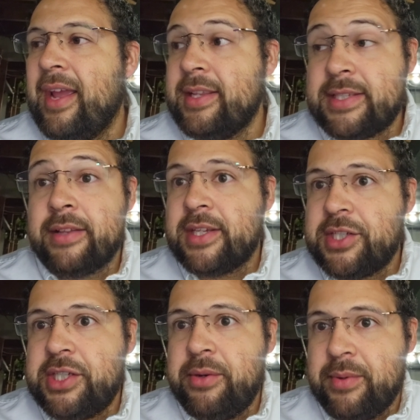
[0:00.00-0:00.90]
it sounds
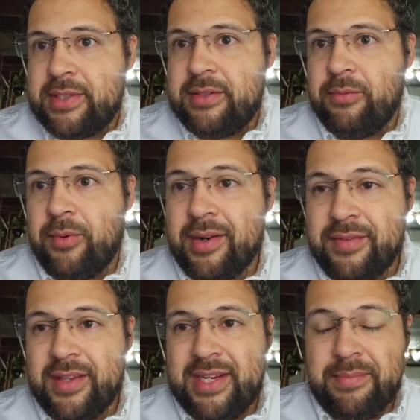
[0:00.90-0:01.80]
like she was one
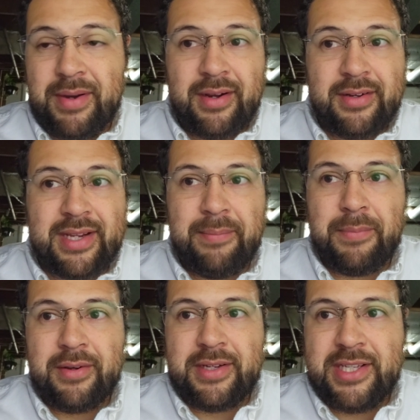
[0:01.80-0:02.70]
of the debug
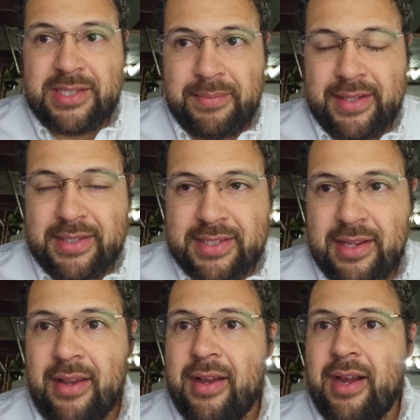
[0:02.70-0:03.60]

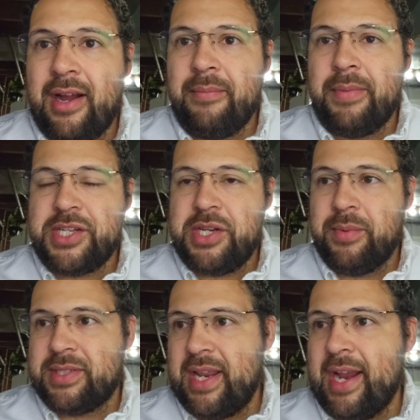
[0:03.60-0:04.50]
participants, but
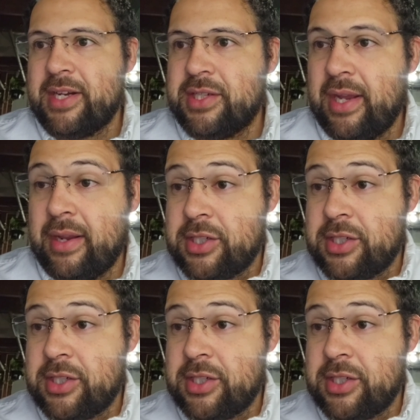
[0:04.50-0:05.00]
she wasn't actually.